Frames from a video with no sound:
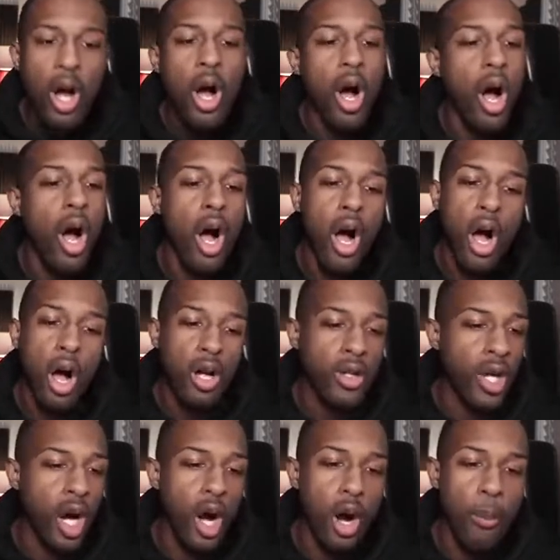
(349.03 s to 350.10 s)
Oh,
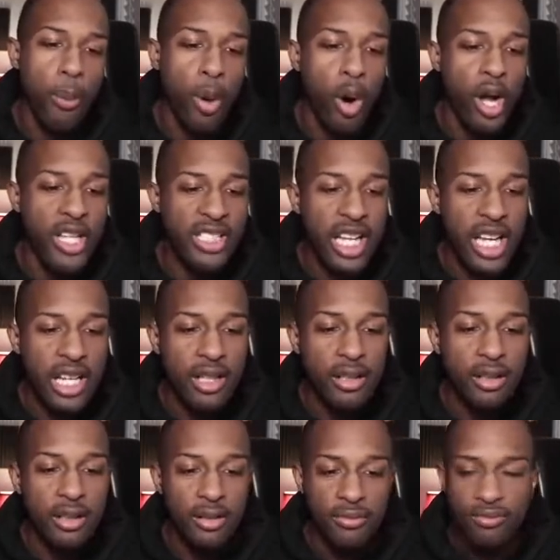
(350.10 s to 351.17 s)
no. Poison.
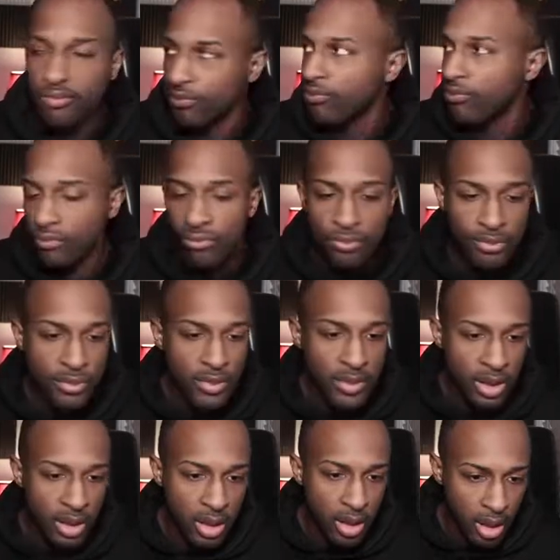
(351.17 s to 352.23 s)
Mm -hmm.
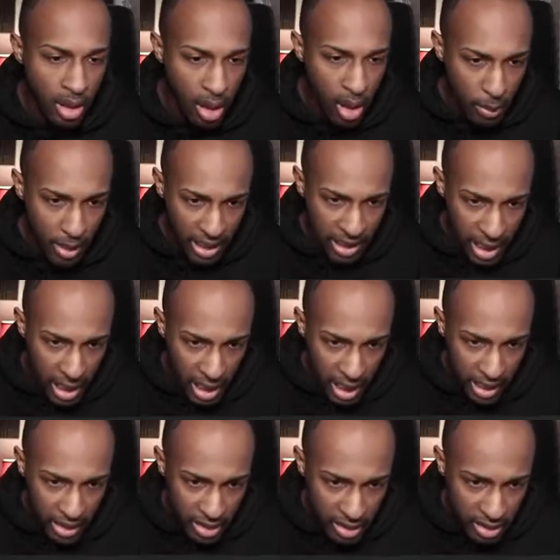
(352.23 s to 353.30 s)
Oh, my
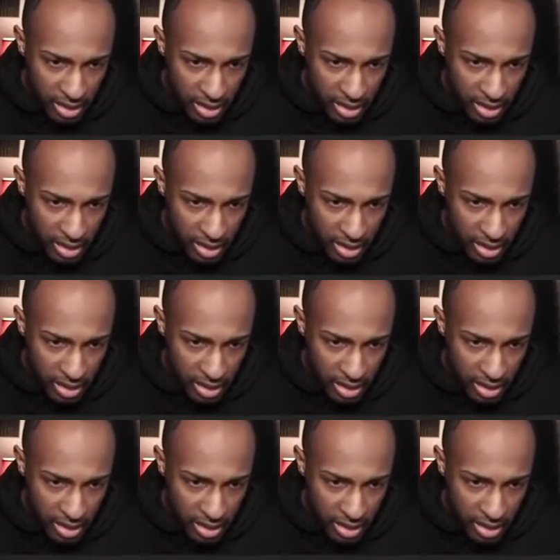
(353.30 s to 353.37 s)
gosh.